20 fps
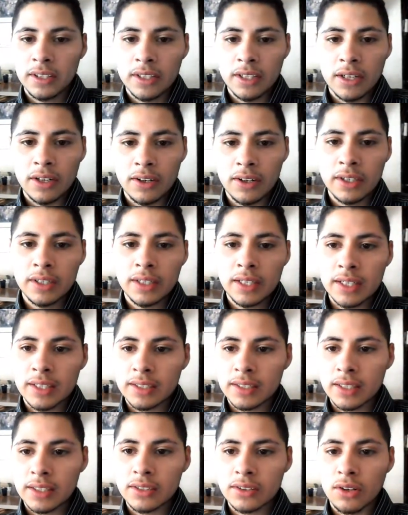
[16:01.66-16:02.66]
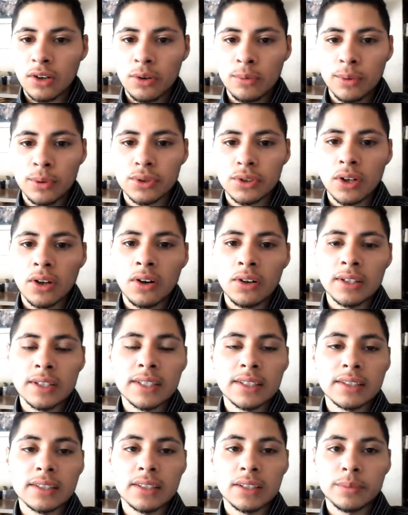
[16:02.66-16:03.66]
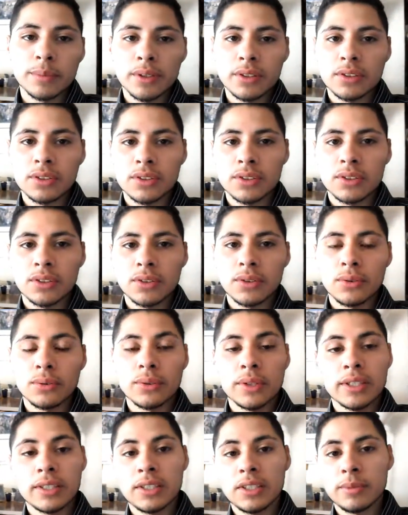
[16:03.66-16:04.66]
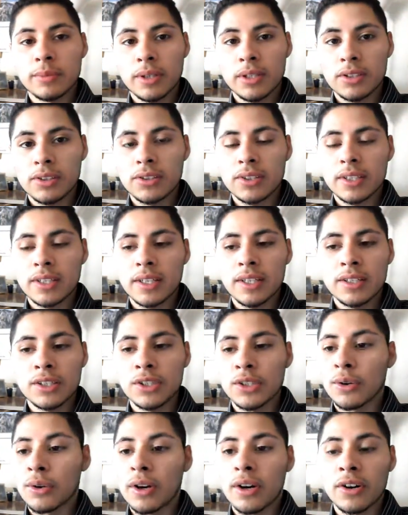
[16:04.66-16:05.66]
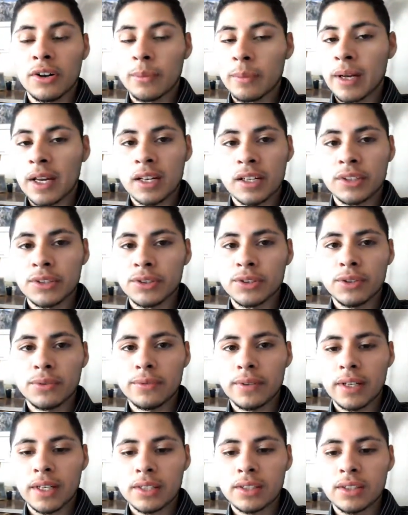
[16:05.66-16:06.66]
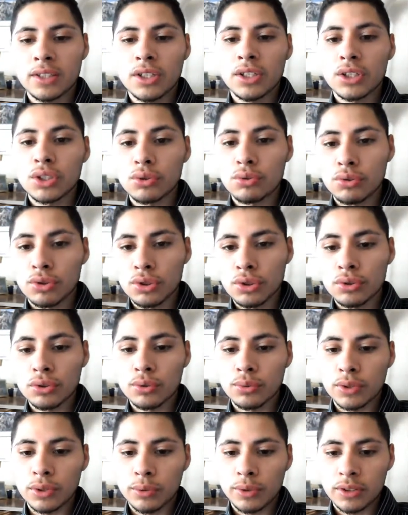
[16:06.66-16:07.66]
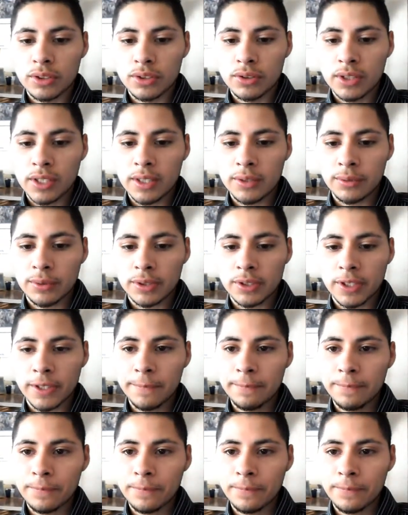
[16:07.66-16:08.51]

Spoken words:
Alright, and it says almost all Xyz monsters. So Xyz monsters, again, you don't automatically use their effects. You choose when you want to do that, okay?